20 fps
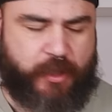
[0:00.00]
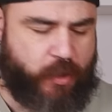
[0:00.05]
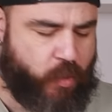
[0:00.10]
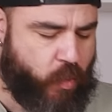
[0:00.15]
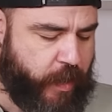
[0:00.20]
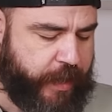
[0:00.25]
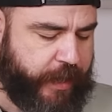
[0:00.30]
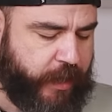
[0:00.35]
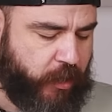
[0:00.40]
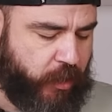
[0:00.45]
it
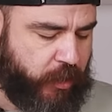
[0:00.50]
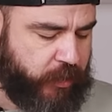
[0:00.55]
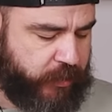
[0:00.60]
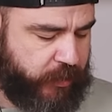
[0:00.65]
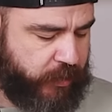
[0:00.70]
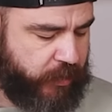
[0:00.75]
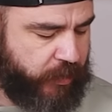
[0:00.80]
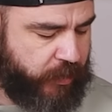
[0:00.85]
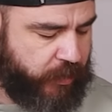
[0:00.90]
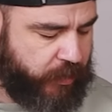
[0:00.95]
quite a
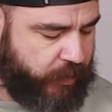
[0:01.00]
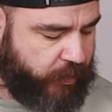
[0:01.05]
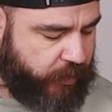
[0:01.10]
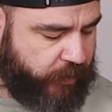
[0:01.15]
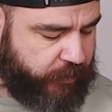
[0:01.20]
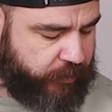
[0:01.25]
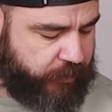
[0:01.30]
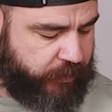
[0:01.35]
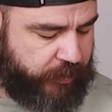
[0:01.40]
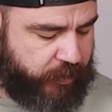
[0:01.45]
lot,
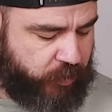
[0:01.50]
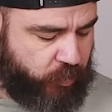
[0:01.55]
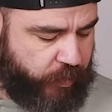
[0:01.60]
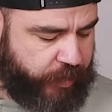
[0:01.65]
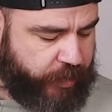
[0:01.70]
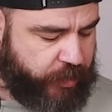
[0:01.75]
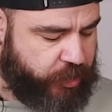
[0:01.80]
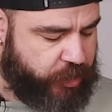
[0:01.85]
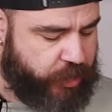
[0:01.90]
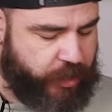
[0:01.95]
the
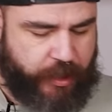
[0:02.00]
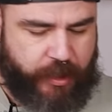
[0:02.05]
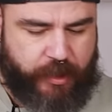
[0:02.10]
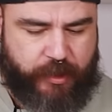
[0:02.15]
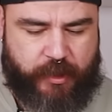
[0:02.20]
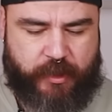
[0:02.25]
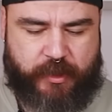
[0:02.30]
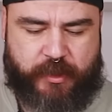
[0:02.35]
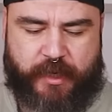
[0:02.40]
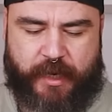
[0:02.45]
switch, in
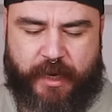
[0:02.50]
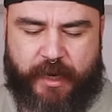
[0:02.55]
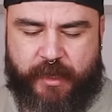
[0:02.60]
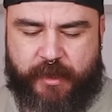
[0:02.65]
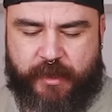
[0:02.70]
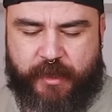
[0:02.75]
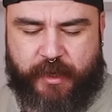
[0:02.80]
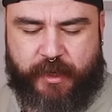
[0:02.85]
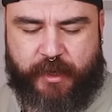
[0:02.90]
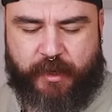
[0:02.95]
this
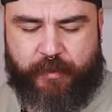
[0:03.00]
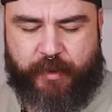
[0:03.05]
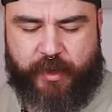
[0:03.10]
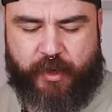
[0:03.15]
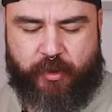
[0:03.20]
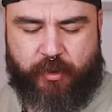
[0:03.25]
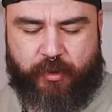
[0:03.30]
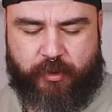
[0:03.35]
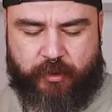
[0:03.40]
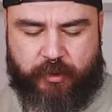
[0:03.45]
calendar,
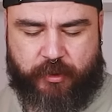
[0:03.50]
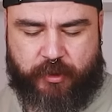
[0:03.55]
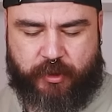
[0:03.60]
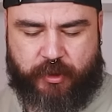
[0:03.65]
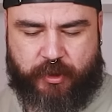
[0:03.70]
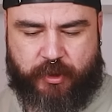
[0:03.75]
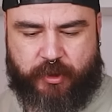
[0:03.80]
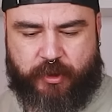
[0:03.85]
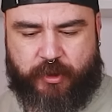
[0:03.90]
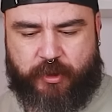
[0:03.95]

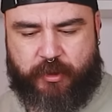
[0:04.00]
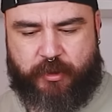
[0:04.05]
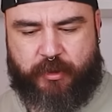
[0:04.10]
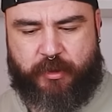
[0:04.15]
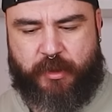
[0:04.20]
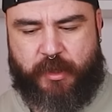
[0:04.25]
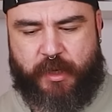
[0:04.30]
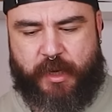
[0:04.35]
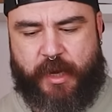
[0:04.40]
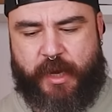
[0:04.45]
because
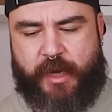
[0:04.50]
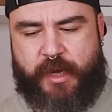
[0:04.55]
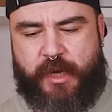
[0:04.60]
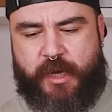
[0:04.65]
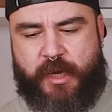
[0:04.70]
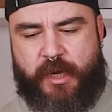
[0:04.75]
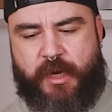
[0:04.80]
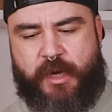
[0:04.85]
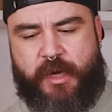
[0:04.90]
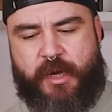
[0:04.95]

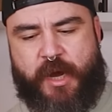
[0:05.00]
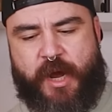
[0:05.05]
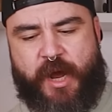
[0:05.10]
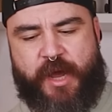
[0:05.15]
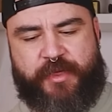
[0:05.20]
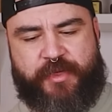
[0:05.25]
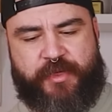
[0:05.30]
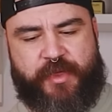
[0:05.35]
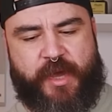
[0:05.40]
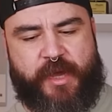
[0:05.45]

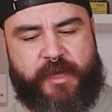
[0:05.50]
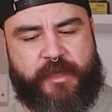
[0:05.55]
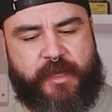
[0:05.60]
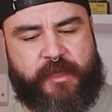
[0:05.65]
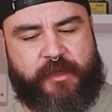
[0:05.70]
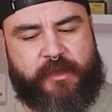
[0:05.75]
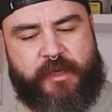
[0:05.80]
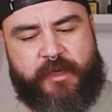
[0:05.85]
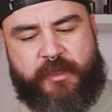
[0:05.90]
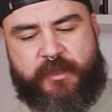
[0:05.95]
I think
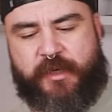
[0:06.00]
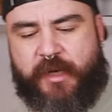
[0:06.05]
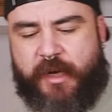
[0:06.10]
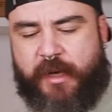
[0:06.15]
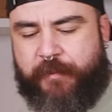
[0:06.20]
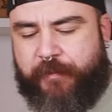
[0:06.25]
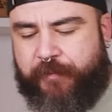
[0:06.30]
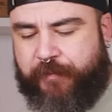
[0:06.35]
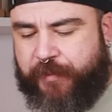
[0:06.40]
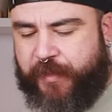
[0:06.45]
that is
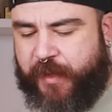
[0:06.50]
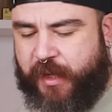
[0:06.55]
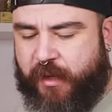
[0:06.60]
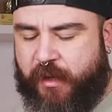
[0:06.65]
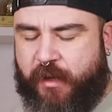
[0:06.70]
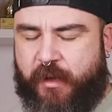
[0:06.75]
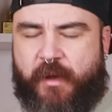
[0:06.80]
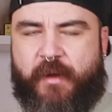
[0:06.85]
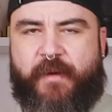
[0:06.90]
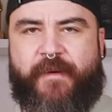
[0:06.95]
a
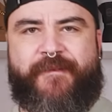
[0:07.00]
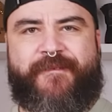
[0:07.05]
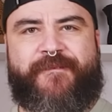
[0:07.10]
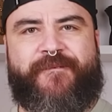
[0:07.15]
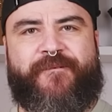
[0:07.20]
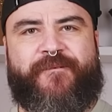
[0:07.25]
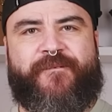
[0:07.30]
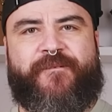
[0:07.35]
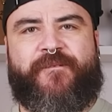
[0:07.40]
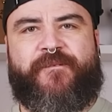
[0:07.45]

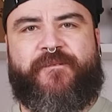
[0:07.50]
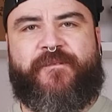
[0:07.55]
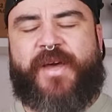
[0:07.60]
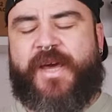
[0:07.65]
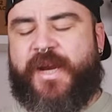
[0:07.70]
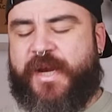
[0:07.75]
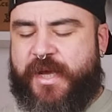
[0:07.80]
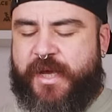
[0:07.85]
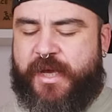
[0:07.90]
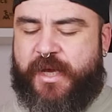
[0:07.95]

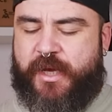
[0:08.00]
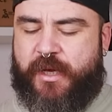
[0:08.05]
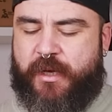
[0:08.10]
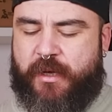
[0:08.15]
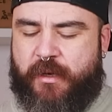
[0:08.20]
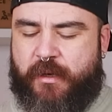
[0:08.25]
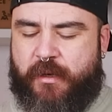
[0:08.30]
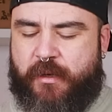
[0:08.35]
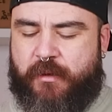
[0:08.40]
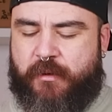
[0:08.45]

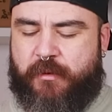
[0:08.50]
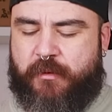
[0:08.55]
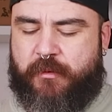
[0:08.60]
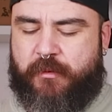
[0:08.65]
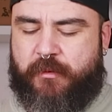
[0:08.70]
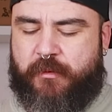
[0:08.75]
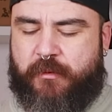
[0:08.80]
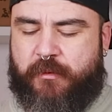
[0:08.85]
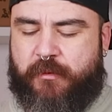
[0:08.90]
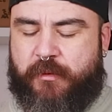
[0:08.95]
very
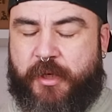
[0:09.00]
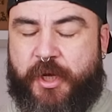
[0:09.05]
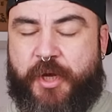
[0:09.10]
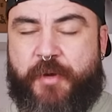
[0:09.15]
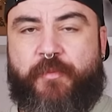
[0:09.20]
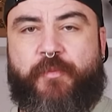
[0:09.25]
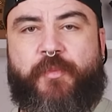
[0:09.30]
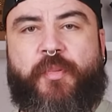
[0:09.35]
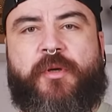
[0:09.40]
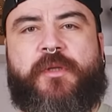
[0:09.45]

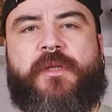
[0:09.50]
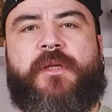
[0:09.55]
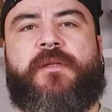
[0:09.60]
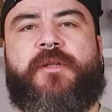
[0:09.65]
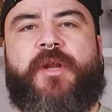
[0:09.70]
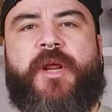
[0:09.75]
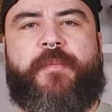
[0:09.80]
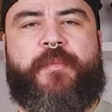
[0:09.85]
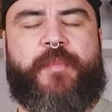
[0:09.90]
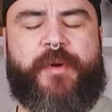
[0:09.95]
important
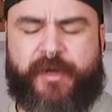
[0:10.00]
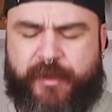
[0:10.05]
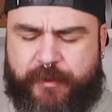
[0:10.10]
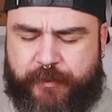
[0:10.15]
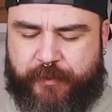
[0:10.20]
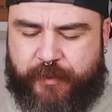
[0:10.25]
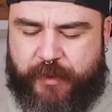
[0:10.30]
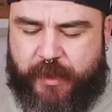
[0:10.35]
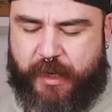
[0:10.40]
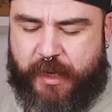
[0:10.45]
dripper
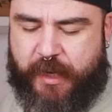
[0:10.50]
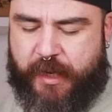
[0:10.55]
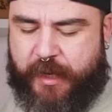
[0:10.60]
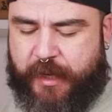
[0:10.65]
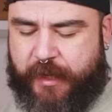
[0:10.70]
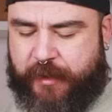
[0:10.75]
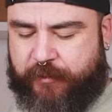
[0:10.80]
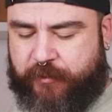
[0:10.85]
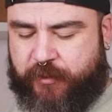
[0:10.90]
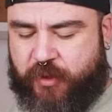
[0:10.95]

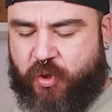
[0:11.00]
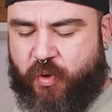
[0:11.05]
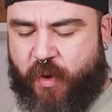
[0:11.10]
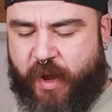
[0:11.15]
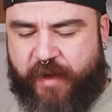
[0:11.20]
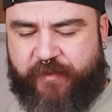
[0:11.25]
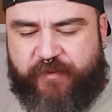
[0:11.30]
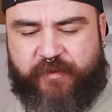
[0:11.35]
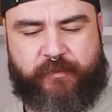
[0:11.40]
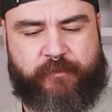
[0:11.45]
to
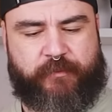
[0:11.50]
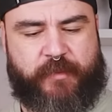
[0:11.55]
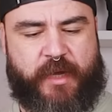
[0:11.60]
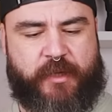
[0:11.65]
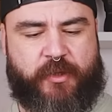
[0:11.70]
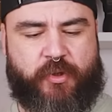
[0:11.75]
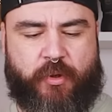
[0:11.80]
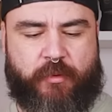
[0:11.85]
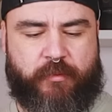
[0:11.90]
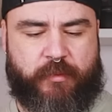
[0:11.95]
have
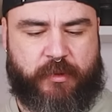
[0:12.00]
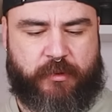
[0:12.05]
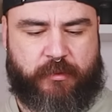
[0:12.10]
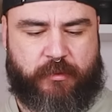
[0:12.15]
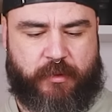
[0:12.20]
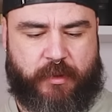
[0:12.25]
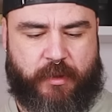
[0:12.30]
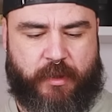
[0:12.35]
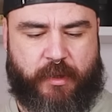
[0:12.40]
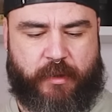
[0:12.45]
at home.
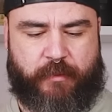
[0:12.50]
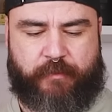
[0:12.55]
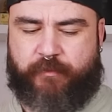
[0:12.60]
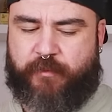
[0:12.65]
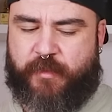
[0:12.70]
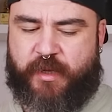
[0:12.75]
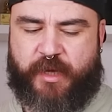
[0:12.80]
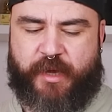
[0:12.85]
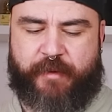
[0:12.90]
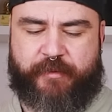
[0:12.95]

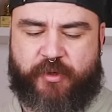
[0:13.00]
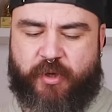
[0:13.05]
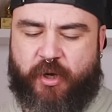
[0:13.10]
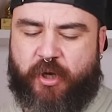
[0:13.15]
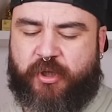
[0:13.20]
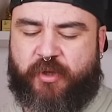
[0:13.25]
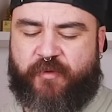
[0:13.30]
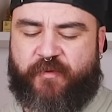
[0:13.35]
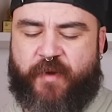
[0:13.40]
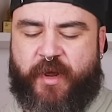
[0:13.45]
It gives you a
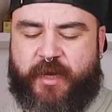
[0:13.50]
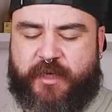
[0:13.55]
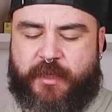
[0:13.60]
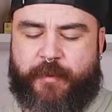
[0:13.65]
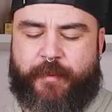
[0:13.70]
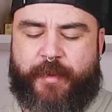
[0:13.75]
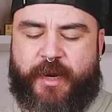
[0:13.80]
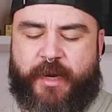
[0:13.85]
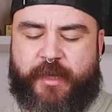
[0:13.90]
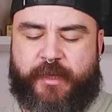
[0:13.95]
lot of
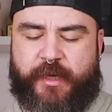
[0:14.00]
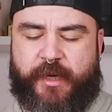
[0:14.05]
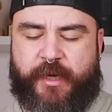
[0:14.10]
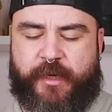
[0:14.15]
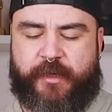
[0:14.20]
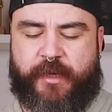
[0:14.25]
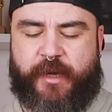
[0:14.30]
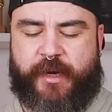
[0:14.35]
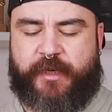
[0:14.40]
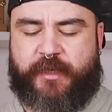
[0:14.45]

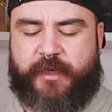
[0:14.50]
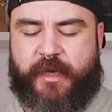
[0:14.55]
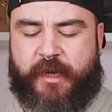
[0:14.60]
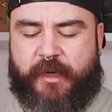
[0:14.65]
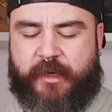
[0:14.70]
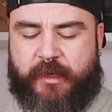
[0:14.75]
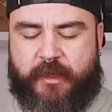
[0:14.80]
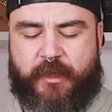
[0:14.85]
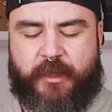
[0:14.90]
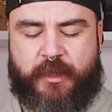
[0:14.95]
flexibility. There is a